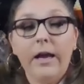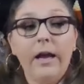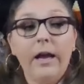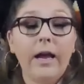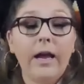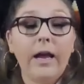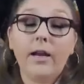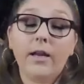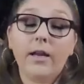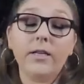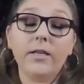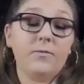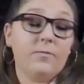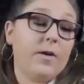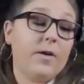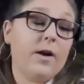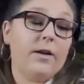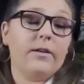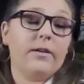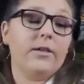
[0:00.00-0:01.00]
And it is
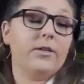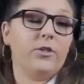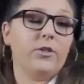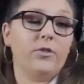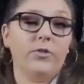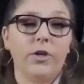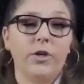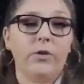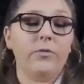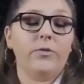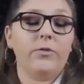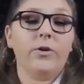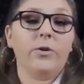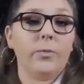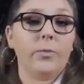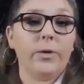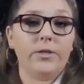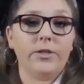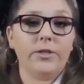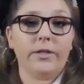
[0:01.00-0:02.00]
fun because you don't know
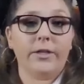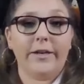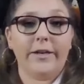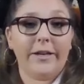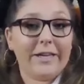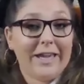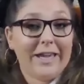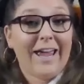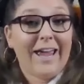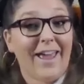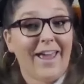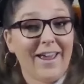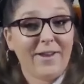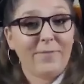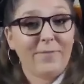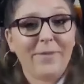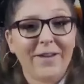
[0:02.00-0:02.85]
what you're going to get.